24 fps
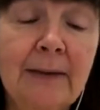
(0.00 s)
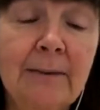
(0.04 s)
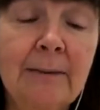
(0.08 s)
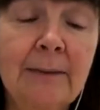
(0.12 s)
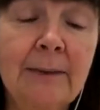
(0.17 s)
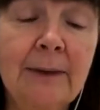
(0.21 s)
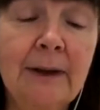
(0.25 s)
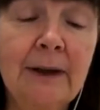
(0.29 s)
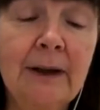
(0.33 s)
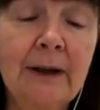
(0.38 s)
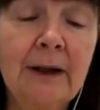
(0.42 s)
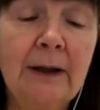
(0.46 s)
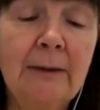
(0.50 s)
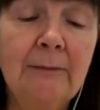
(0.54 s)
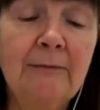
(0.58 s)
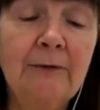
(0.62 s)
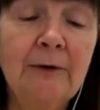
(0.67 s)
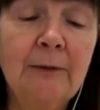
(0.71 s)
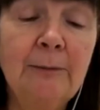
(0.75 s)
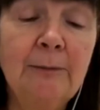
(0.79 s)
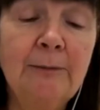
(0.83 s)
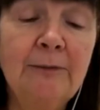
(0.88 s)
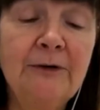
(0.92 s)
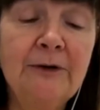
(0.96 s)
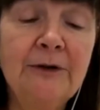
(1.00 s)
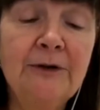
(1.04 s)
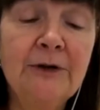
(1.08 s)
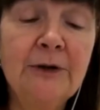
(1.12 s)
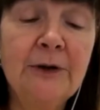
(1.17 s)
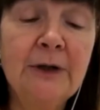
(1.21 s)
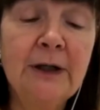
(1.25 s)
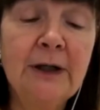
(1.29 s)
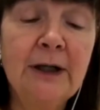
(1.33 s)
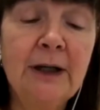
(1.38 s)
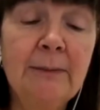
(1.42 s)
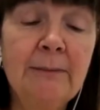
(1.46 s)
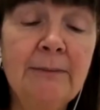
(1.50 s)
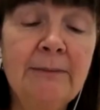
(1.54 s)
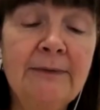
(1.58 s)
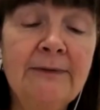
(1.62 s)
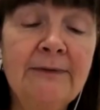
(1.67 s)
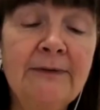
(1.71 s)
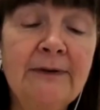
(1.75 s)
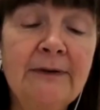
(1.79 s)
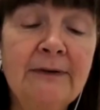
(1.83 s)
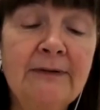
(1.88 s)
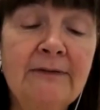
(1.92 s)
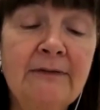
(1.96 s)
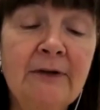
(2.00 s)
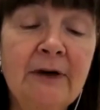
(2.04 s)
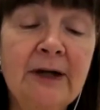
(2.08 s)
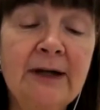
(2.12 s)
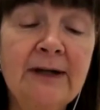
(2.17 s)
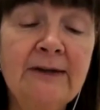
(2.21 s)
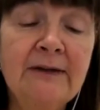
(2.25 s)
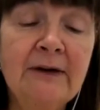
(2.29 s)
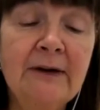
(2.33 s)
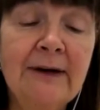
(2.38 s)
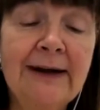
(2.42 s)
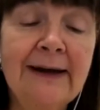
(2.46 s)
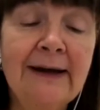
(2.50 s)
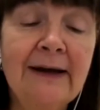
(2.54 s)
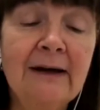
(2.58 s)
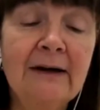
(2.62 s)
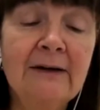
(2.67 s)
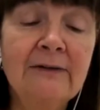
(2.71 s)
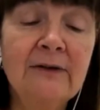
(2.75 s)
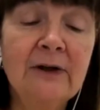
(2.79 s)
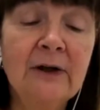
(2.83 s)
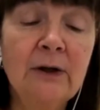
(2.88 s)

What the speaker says: but for doing fine die cuts,